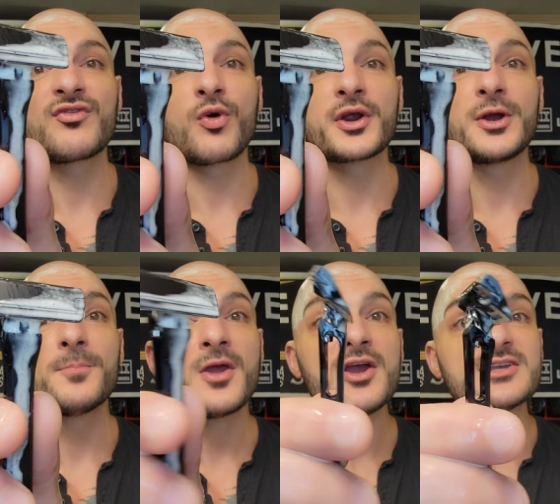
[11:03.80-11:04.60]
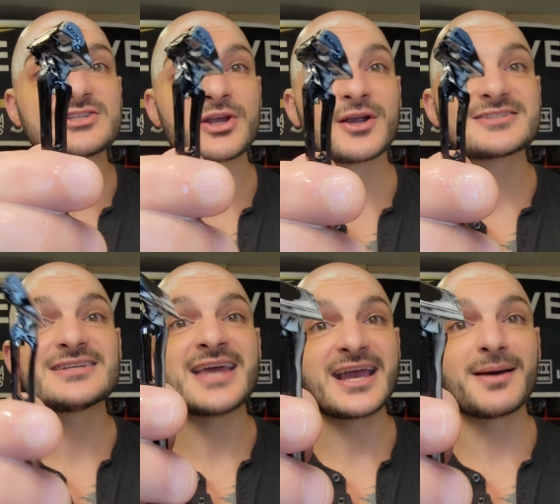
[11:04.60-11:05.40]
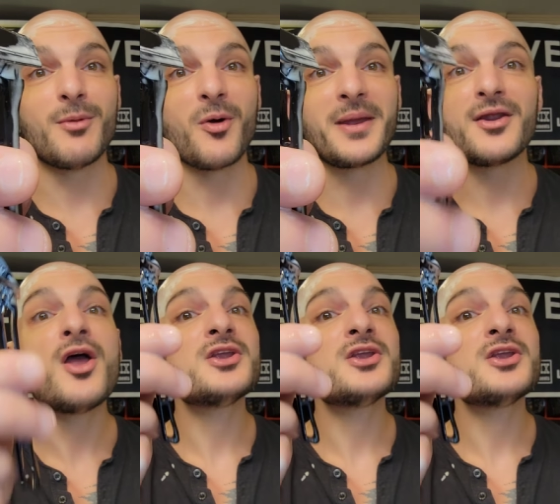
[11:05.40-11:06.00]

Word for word: for you, seriously take a moment,